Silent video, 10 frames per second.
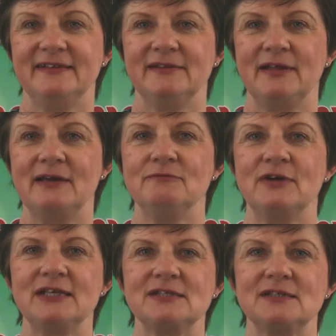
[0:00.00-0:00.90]
They
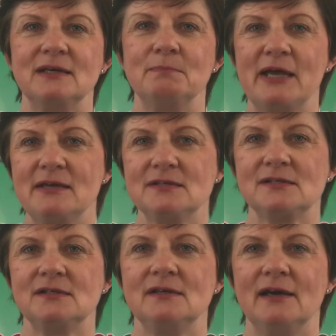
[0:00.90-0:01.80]
invest their
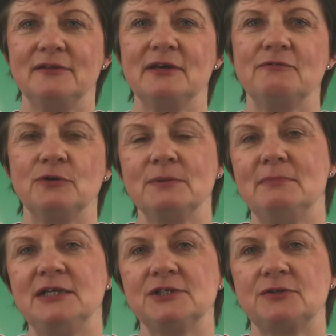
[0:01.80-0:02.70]
best, and therefore the
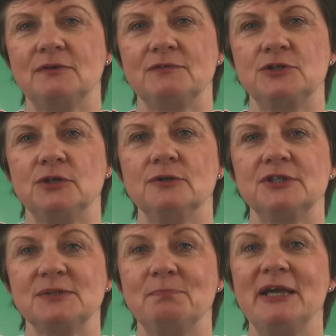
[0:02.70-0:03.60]
ministry of the church
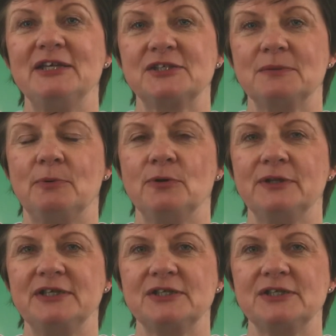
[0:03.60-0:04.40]
is based upon these